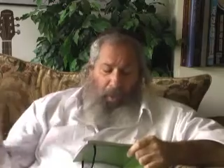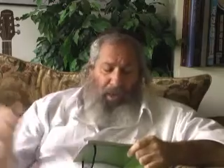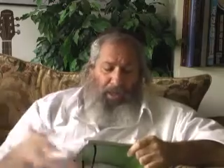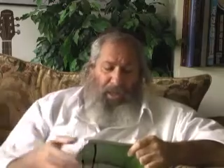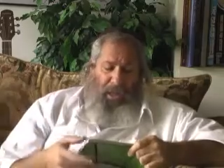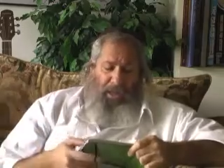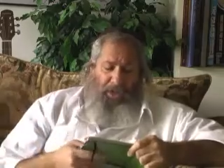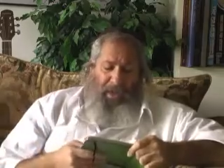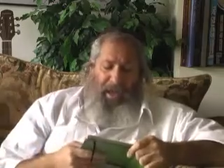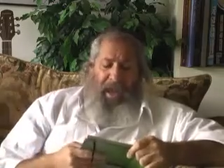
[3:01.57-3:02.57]
across the
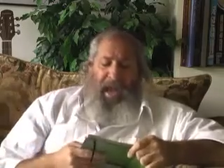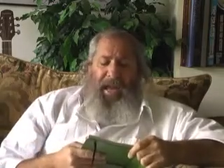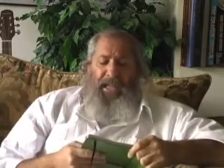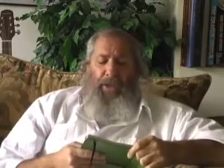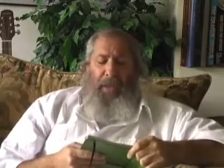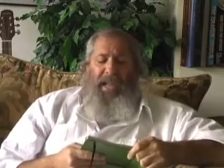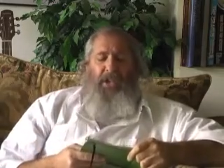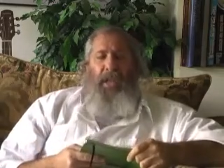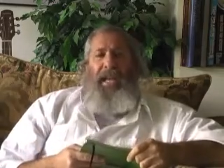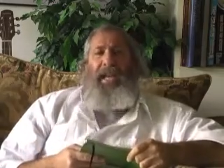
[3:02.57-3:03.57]
country, and
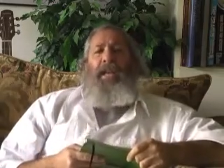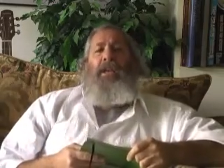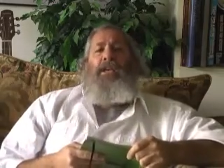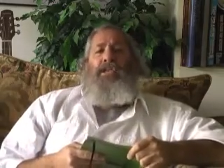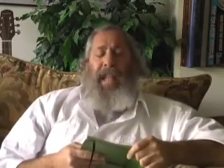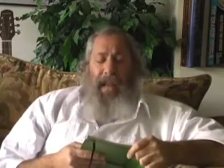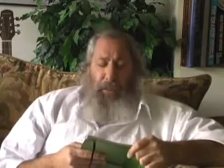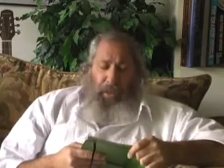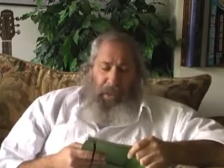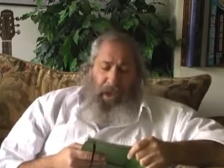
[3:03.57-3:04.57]
especially
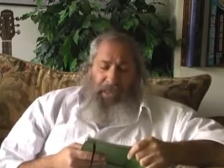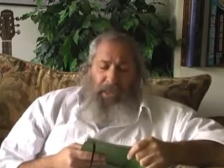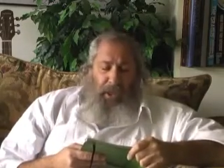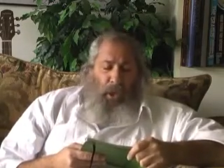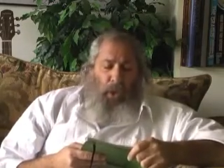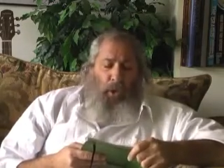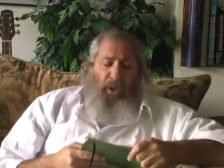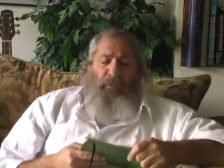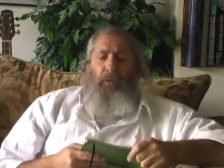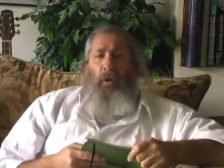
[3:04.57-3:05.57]
Stand With Us,
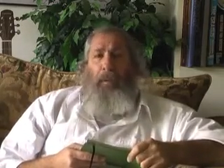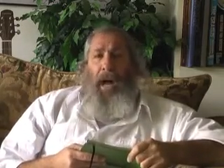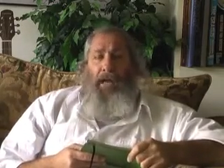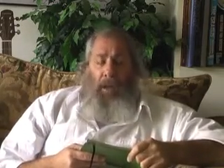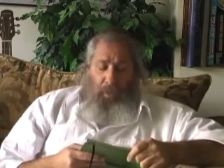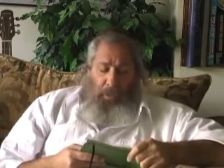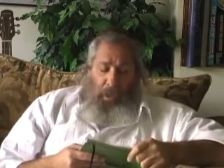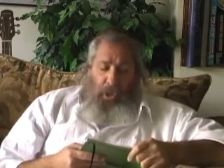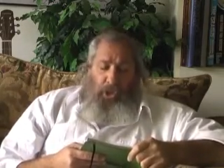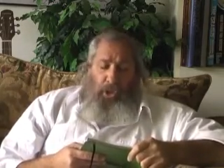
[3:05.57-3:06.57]
whose full motto
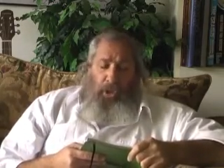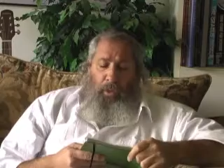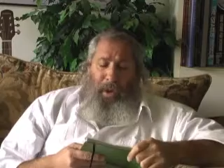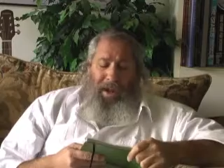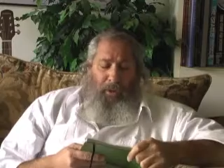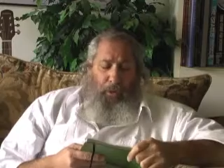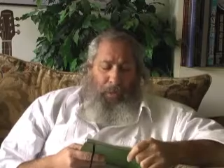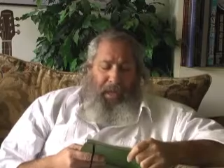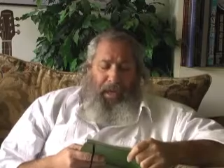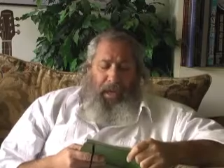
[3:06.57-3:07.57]
should rather
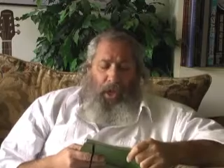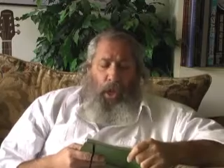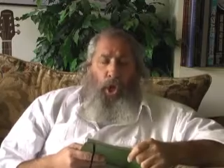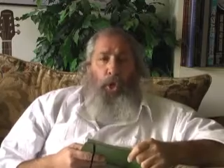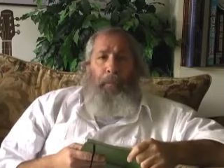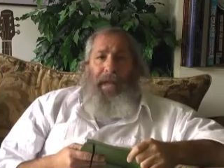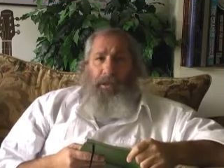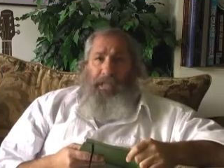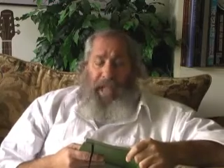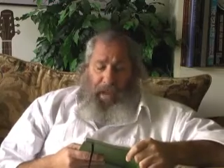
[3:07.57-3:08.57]
be, you
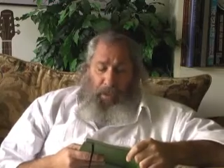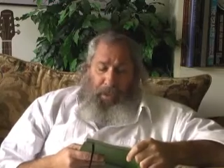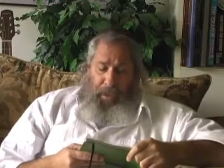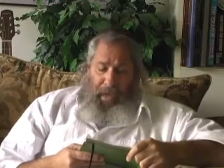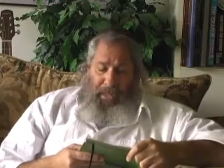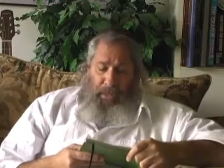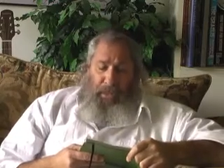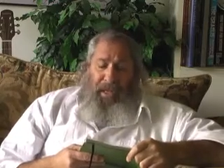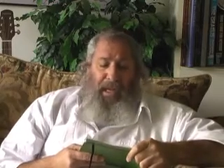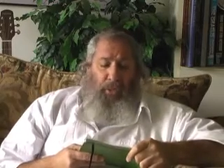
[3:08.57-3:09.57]
better stand with us
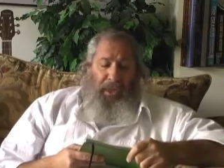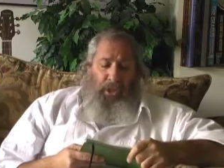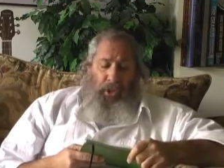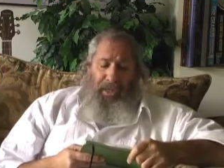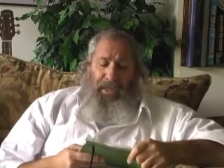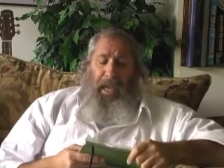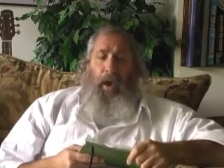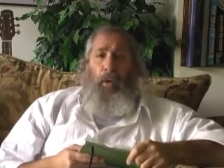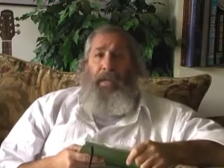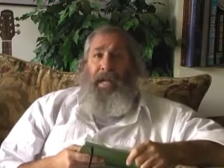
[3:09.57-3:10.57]
because we sure as
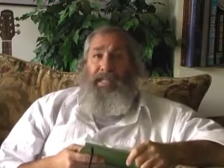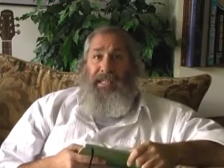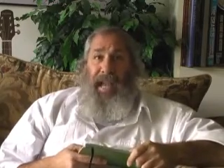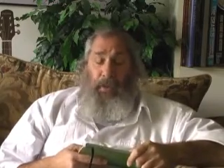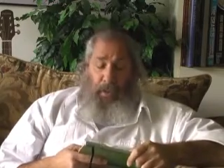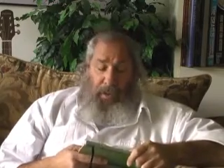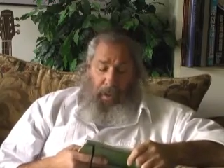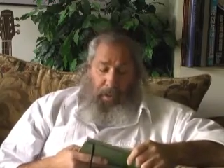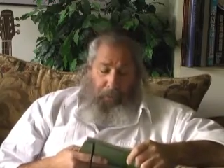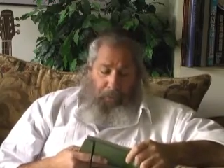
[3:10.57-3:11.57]
hell will not stand with
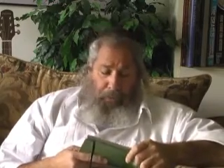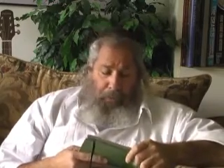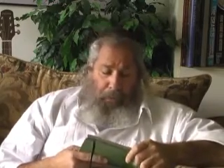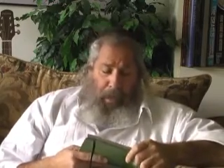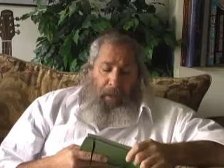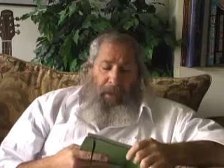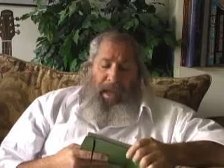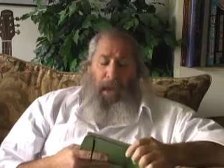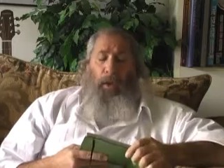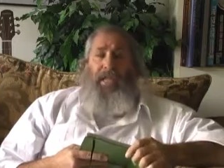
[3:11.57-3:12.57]
you.
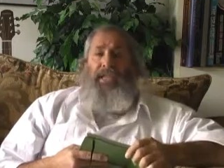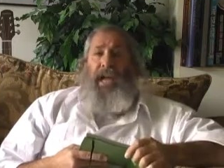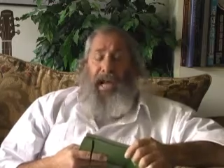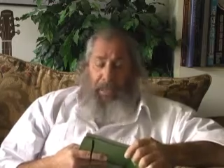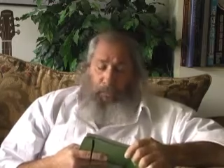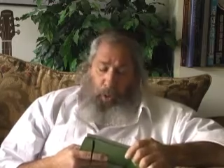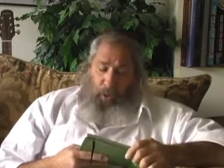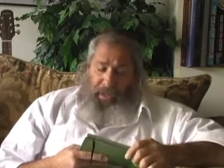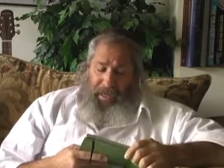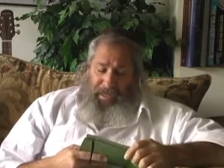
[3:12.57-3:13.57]
They held a silent
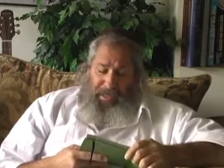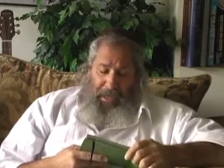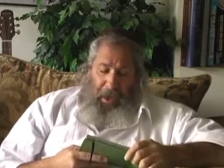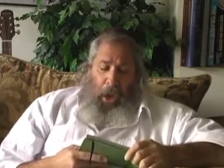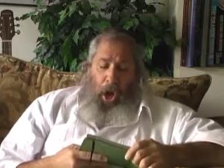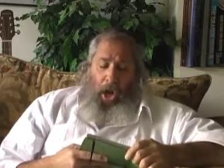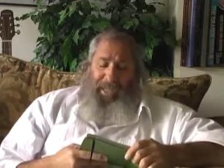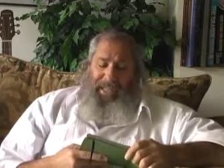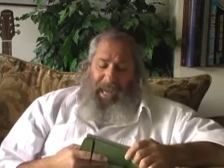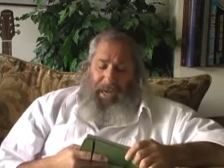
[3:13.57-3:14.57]
protest on
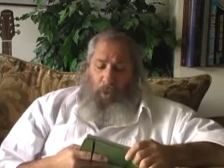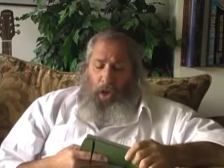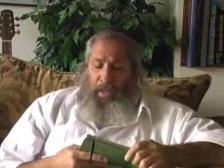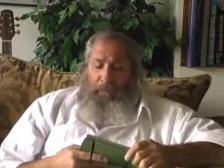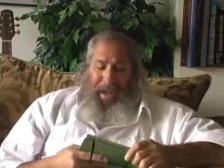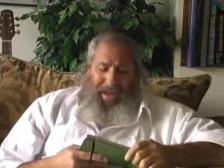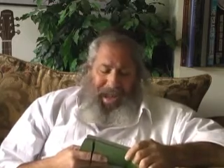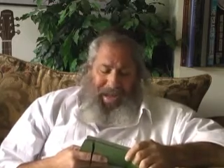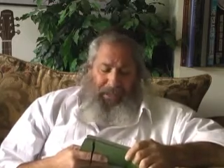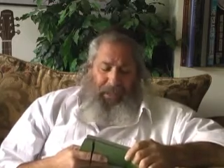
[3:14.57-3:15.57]
a sidewalk in
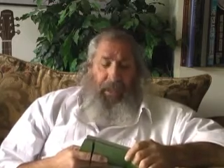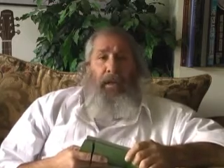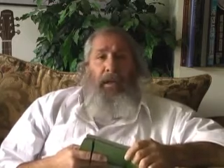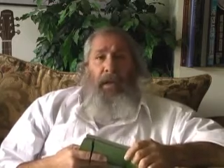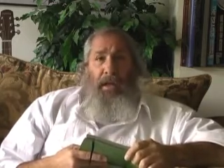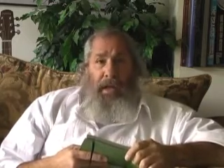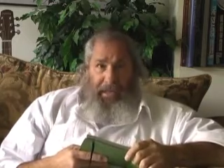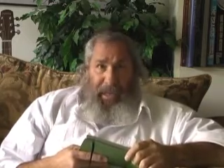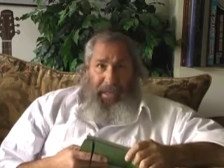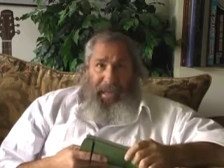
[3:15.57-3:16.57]
Manhattan
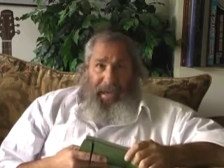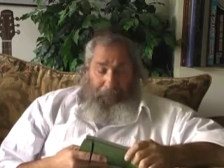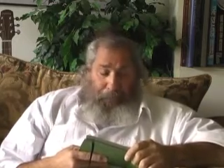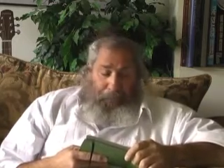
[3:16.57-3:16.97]
Sunday.